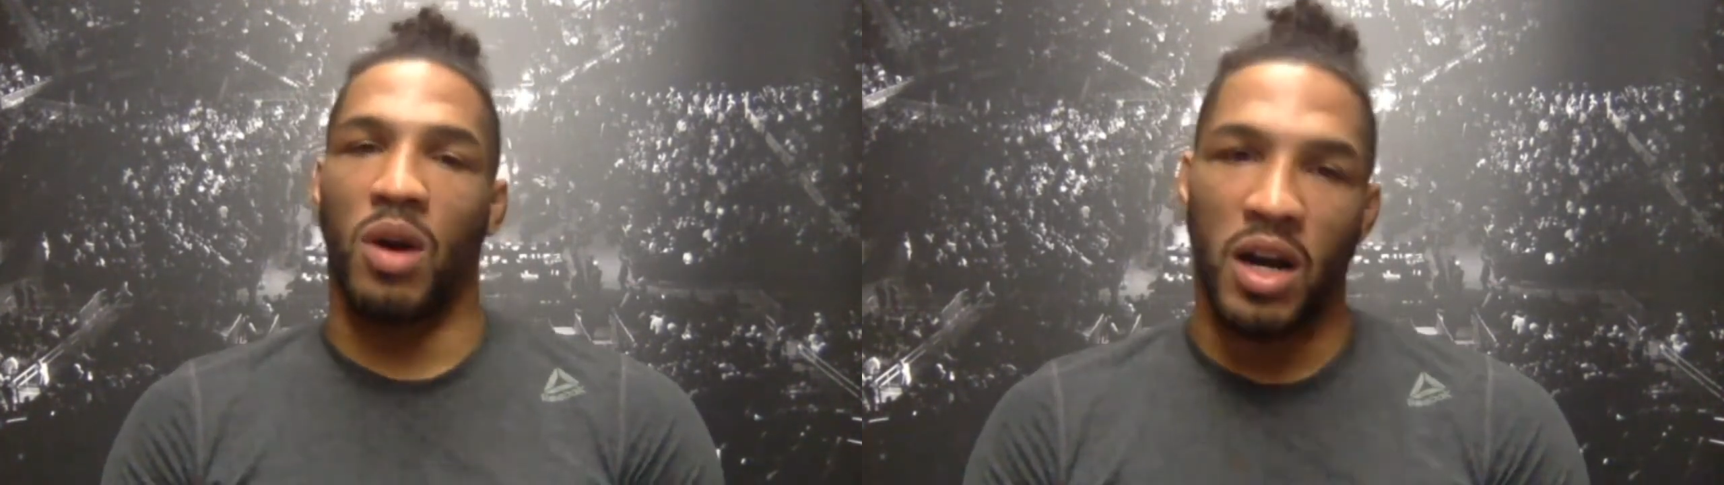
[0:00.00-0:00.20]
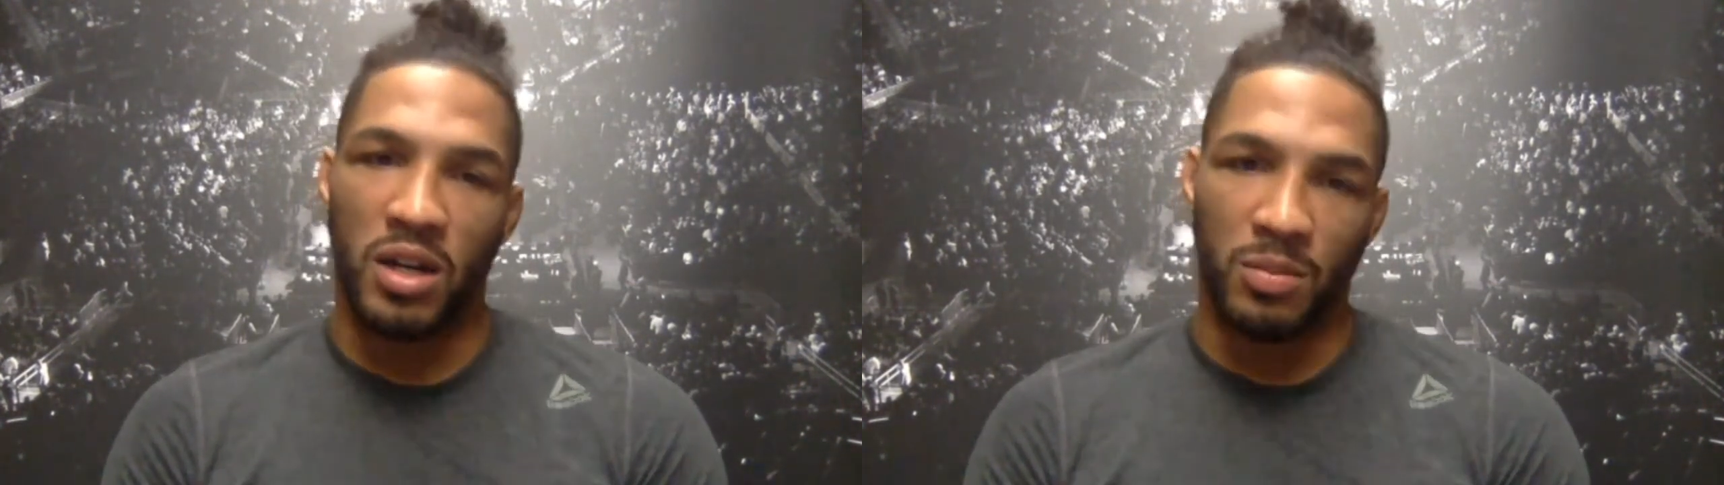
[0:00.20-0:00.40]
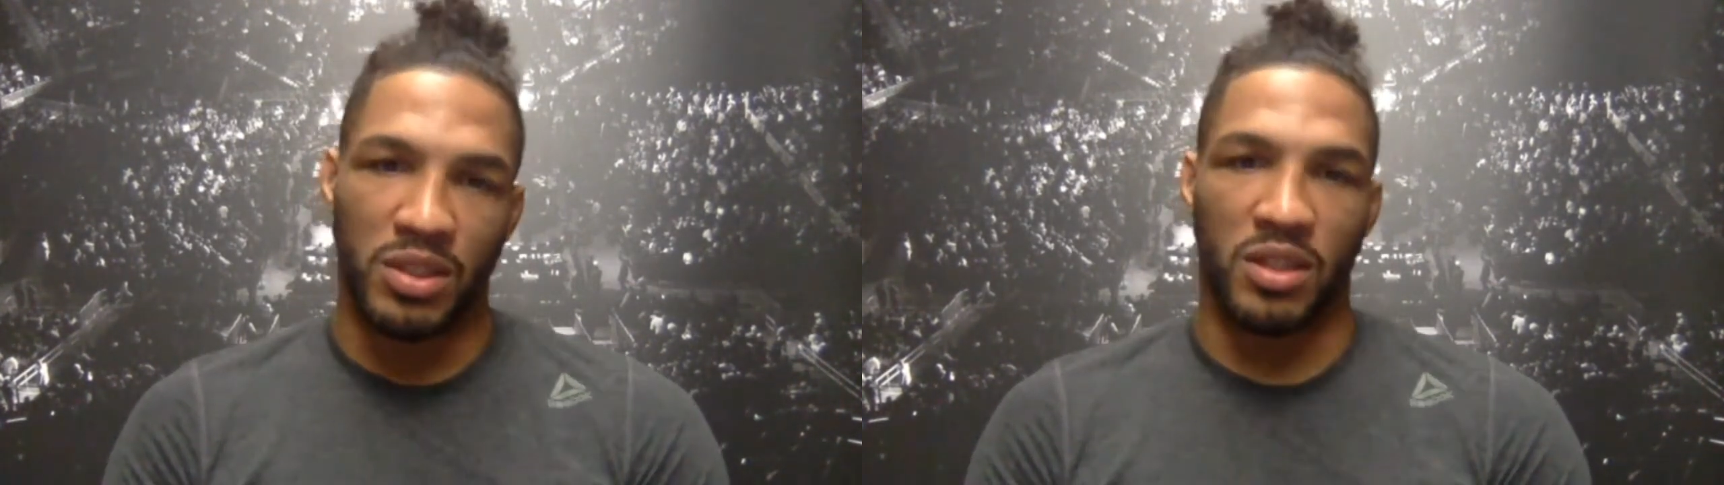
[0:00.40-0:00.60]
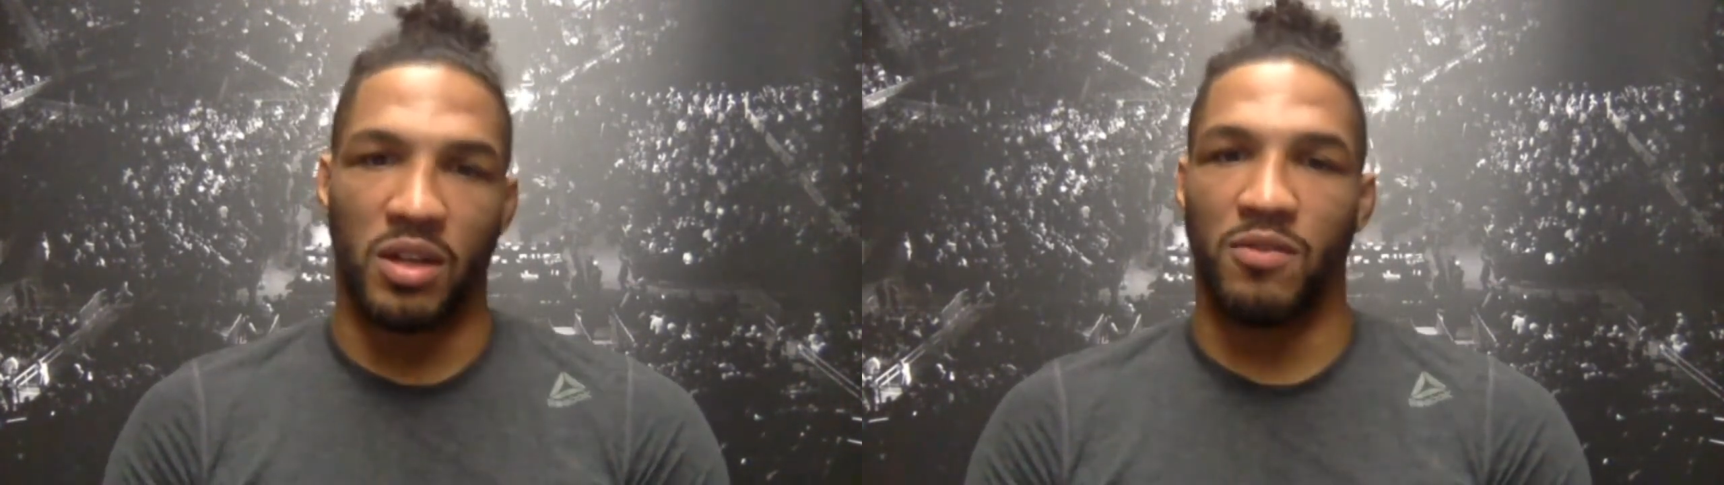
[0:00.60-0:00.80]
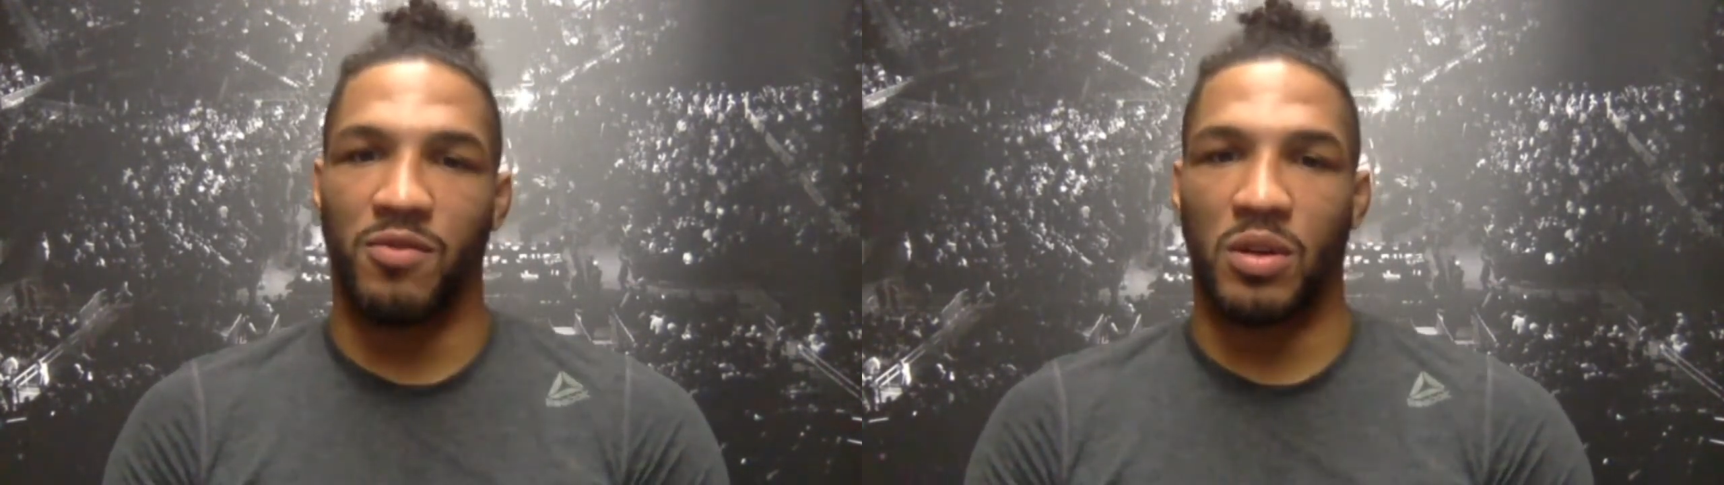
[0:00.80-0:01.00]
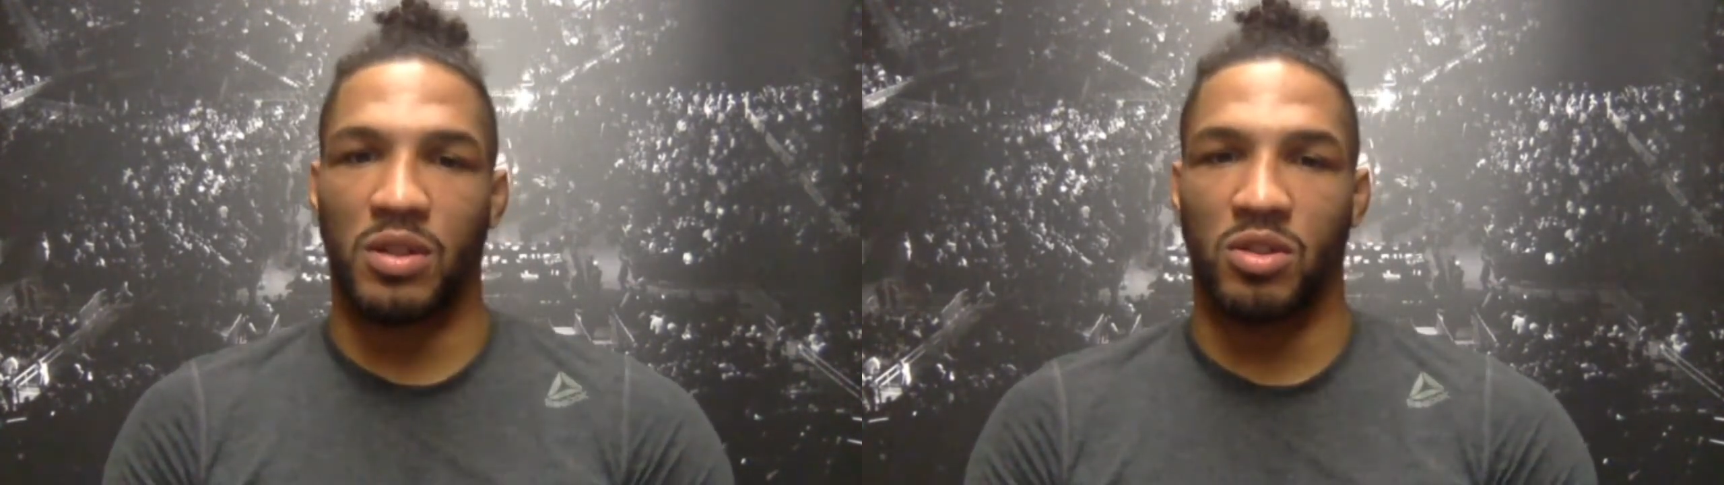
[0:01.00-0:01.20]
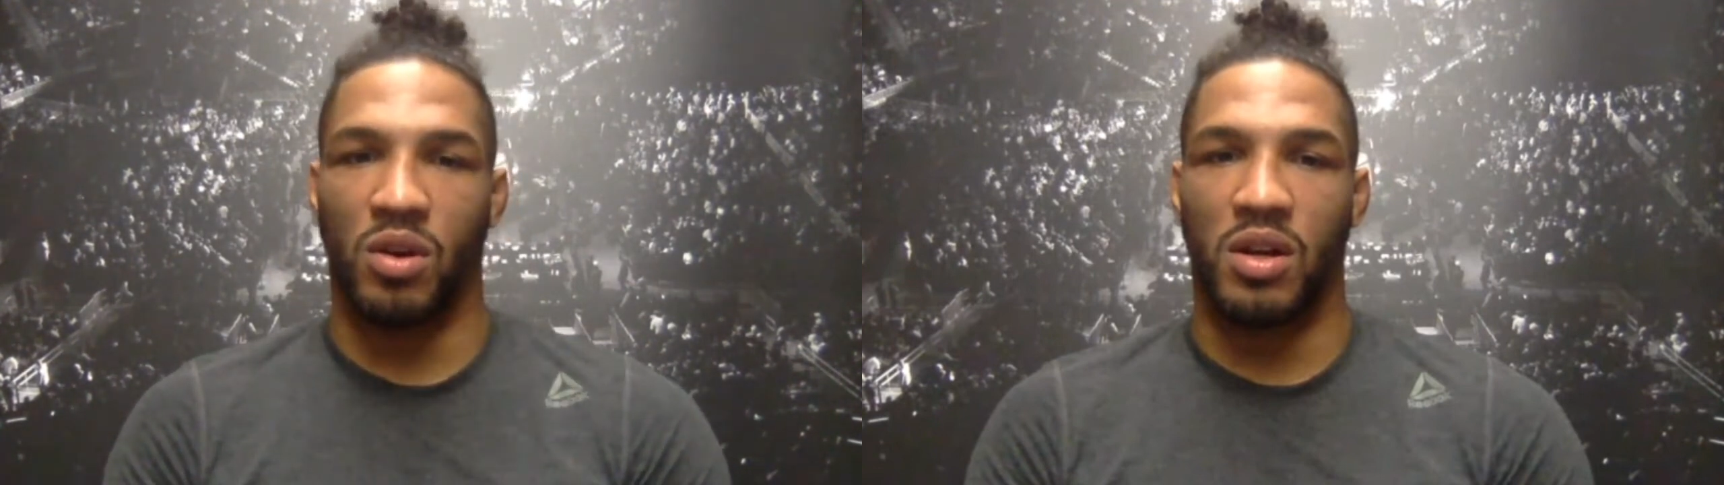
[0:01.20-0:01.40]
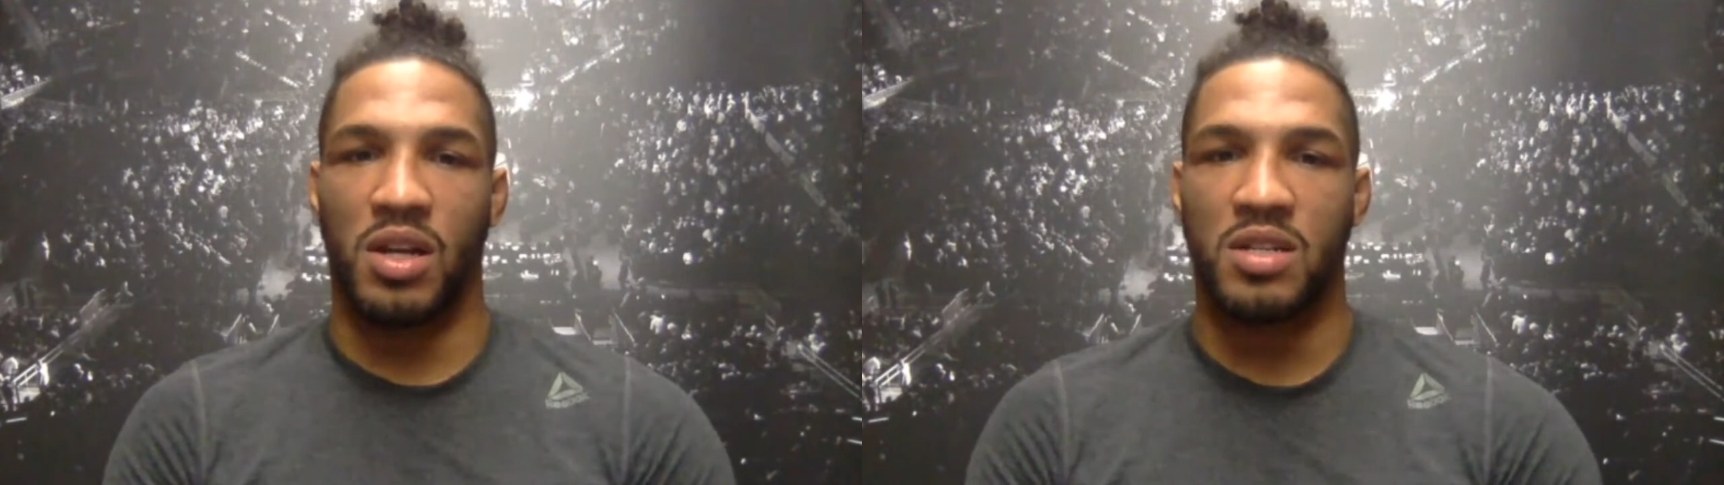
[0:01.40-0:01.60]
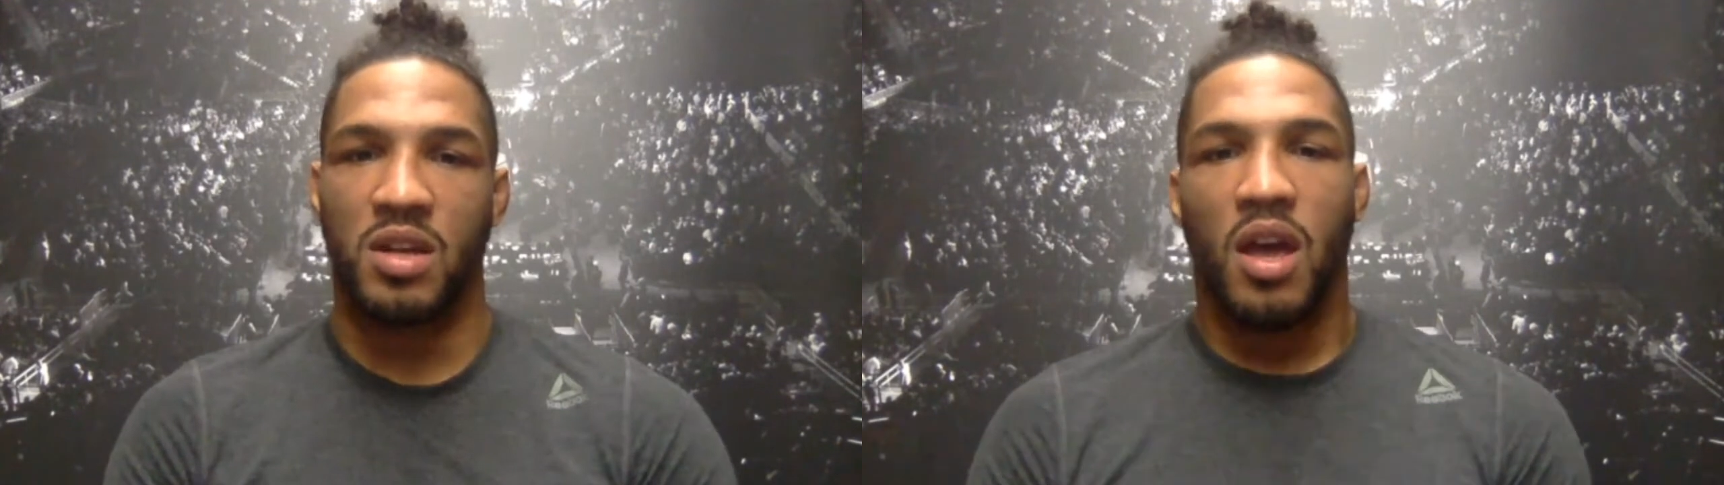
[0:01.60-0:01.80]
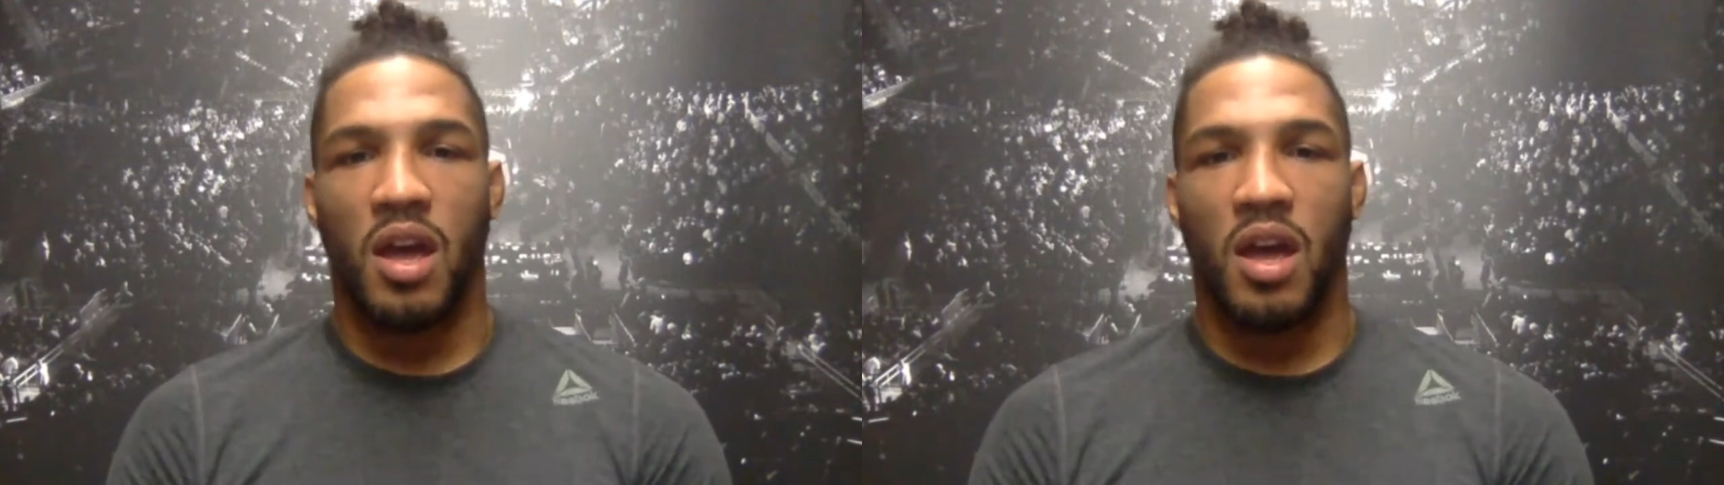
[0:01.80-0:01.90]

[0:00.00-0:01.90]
100% of the focus is on this,